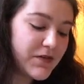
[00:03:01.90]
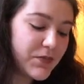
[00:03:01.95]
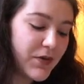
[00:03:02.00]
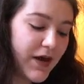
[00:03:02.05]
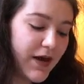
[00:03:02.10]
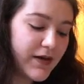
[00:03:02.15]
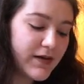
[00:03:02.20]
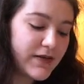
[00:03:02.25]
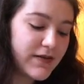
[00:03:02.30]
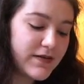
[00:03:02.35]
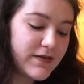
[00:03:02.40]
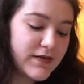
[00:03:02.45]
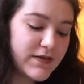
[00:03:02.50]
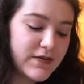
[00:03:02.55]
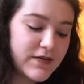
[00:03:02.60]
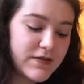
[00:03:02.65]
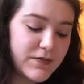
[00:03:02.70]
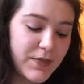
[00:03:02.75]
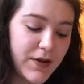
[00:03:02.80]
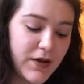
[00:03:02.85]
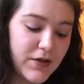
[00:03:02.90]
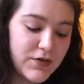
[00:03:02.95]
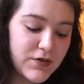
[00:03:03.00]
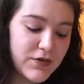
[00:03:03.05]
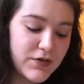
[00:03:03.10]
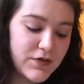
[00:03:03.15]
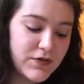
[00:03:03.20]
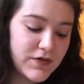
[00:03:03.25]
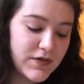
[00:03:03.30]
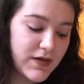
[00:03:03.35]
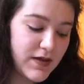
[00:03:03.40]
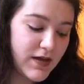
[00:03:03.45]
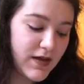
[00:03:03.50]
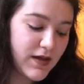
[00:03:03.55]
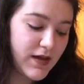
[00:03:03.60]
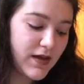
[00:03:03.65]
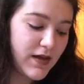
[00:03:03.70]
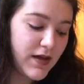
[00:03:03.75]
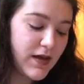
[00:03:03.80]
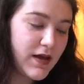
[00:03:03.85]
practice is about
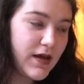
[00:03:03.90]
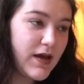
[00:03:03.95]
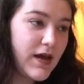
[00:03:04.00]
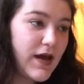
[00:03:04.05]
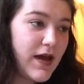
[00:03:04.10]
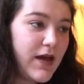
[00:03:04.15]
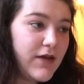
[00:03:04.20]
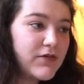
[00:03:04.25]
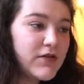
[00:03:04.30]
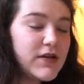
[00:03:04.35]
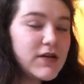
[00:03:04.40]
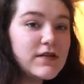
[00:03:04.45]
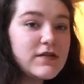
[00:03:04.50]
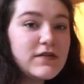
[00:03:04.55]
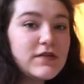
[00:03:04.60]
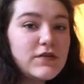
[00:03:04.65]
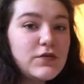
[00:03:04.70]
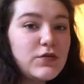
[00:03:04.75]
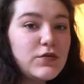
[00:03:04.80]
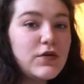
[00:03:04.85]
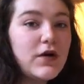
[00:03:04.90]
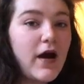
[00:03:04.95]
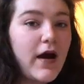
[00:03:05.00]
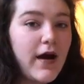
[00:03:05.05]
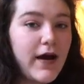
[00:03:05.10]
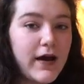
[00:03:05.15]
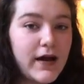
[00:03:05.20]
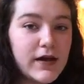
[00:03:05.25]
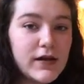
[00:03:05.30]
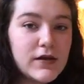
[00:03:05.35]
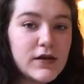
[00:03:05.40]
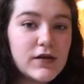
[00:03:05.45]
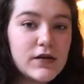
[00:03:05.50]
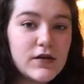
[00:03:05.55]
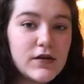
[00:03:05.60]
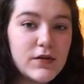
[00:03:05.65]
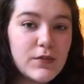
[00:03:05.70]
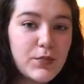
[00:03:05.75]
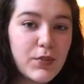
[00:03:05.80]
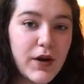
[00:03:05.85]
using evidence to guide
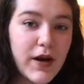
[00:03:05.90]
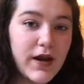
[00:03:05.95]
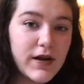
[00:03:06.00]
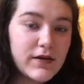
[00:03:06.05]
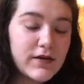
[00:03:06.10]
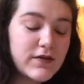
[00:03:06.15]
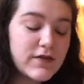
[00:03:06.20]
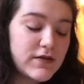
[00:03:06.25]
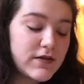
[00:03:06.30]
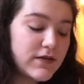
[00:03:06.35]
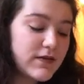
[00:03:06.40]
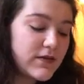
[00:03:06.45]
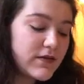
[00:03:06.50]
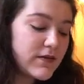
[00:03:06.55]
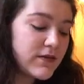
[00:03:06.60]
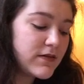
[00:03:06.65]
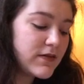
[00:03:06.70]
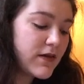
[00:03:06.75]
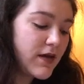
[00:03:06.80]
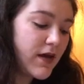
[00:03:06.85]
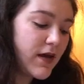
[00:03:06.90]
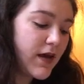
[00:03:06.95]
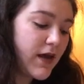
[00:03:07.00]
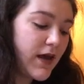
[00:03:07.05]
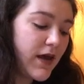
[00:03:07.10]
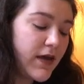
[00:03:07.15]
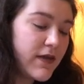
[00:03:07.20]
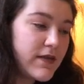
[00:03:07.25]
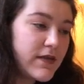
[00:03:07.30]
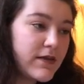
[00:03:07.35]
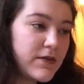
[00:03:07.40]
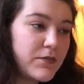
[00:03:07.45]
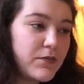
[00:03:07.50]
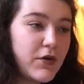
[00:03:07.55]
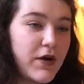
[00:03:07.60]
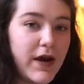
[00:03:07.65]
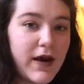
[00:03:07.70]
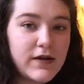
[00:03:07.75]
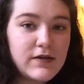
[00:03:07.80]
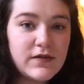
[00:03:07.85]
practices, and then
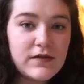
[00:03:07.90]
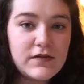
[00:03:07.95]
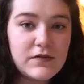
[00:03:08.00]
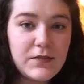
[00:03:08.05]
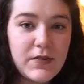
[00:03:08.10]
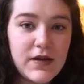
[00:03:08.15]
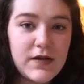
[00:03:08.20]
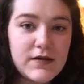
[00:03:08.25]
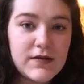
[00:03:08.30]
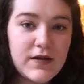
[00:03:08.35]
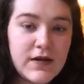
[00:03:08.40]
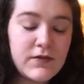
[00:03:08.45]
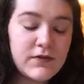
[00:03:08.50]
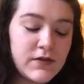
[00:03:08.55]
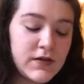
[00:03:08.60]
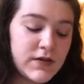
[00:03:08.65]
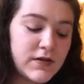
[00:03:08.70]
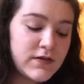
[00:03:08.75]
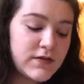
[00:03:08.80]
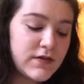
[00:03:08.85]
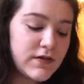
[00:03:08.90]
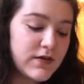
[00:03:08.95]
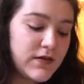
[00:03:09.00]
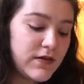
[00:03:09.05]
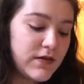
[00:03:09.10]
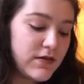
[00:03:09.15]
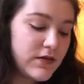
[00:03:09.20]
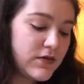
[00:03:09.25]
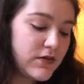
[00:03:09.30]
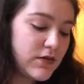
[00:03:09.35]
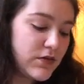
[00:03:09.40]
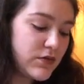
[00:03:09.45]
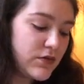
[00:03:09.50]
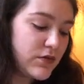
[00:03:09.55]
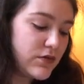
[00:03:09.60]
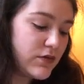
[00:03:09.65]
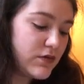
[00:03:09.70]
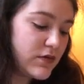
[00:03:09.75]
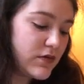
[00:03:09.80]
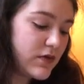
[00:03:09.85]
practice-based evidence is
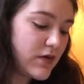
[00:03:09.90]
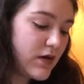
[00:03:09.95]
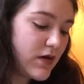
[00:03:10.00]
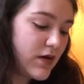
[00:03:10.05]
used